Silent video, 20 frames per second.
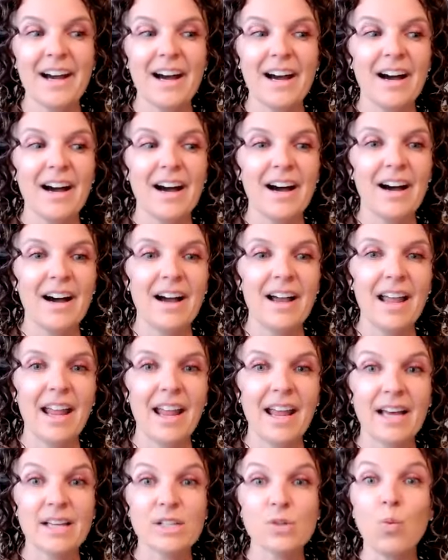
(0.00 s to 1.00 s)

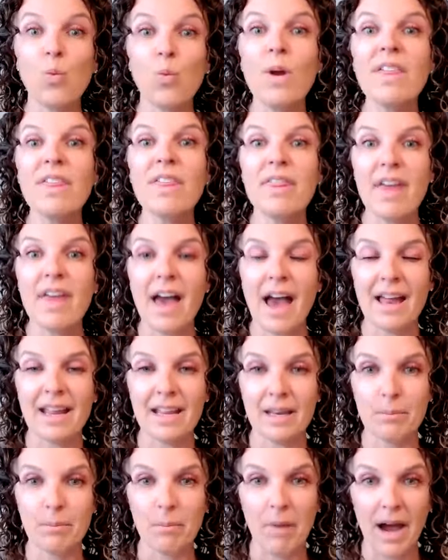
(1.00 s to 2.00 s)
And with
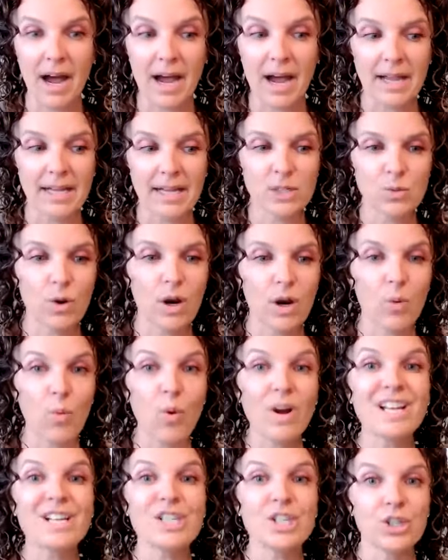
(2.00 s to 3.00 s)
that in mind, where I
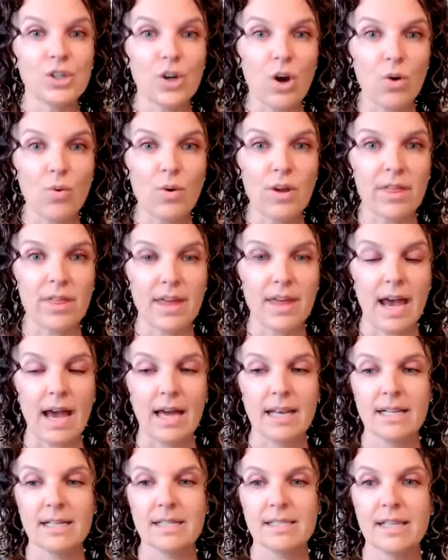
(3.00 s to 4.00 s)
wanted to go with
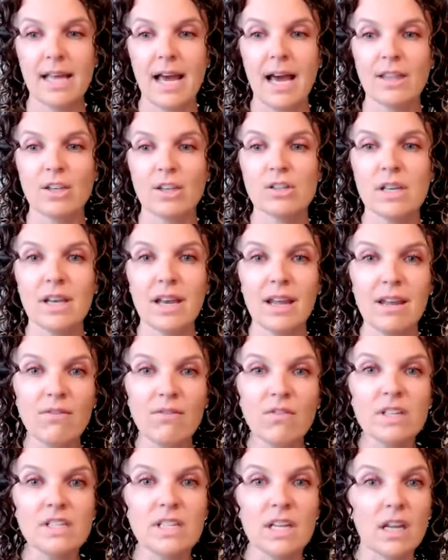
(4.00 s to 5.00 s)
that is that there's an
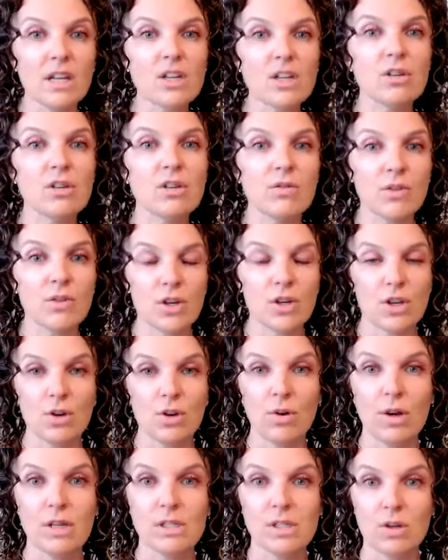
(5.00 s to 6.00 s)
invitation for
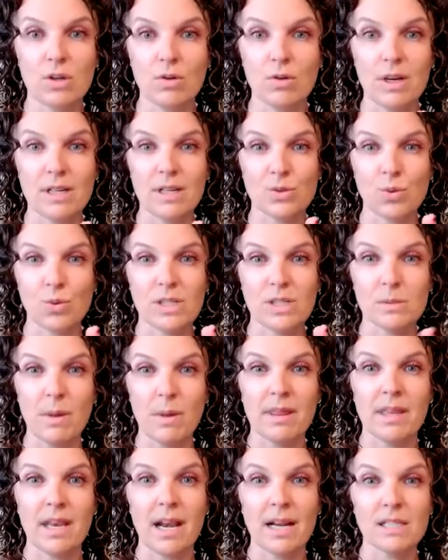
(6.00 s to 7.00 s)
you as we
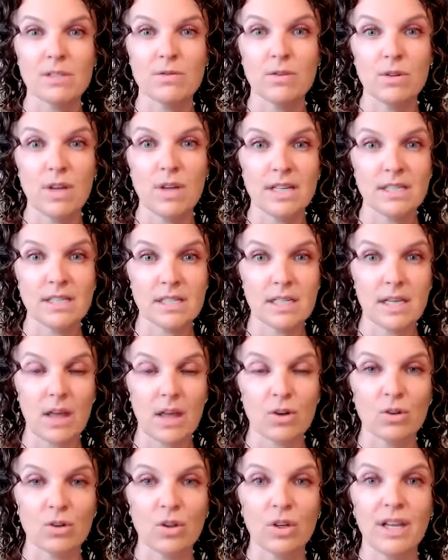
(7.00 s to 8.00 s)
spend the next few days
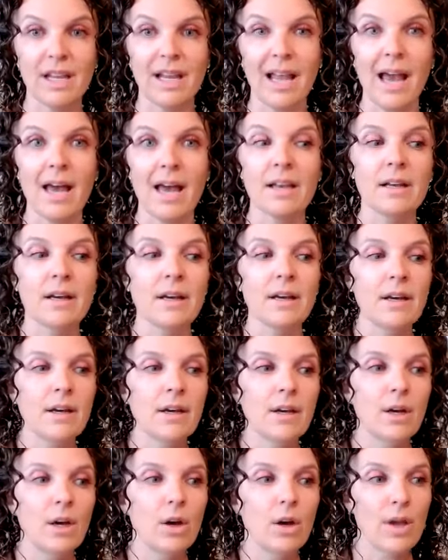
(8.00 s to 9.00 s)
together looking at,
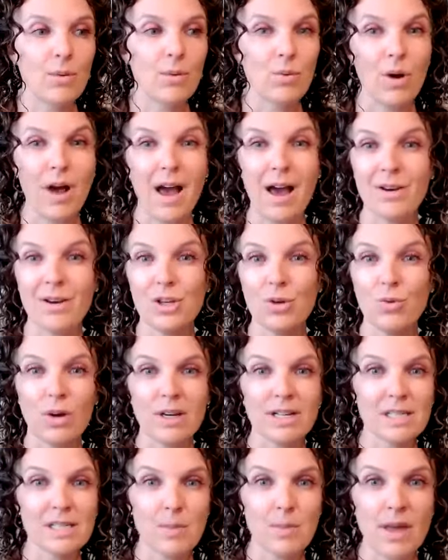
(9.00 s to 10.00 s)
okay, well, how do you
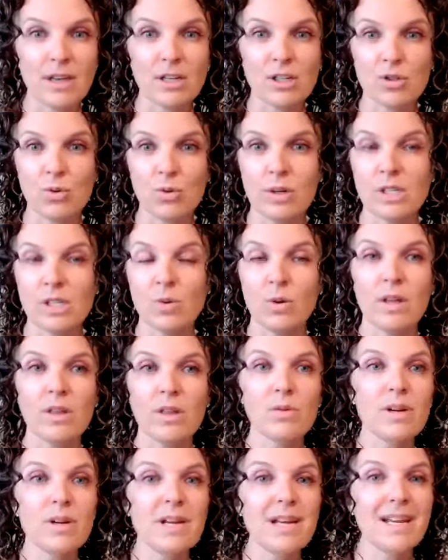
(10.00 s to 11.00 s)
want to spend your
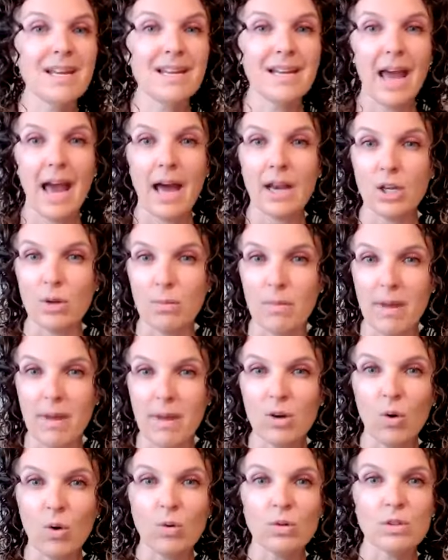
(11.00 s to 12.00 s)
2023 and how do you
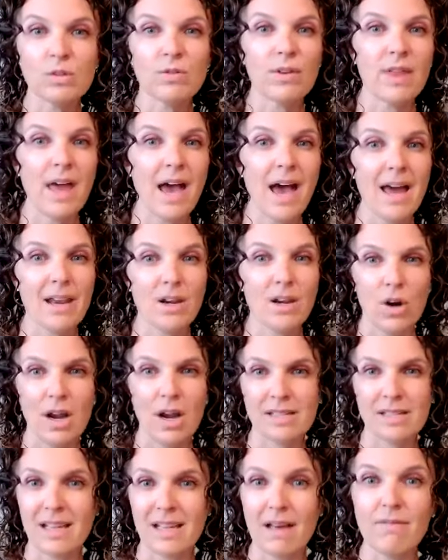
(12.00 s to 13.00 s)
make goals for that
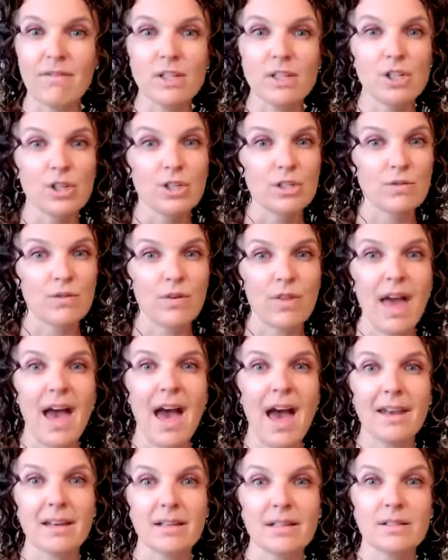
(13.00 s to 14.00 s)
or set visions for
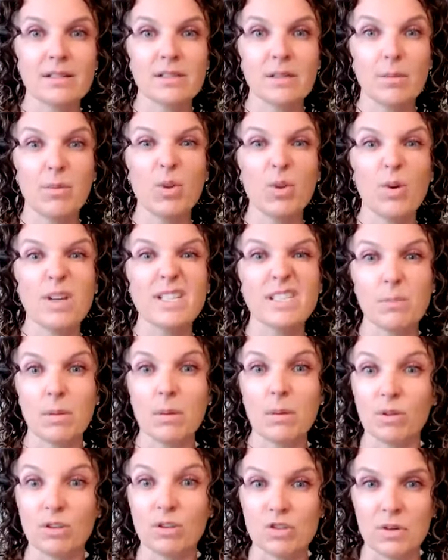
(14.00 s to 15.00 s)
that and some of the ways
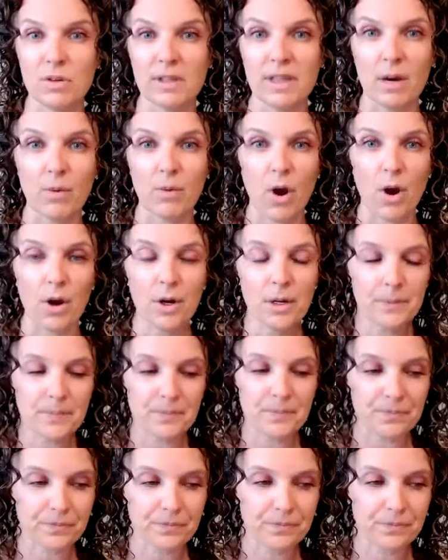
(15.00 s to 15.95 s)
that people are doing that wrong?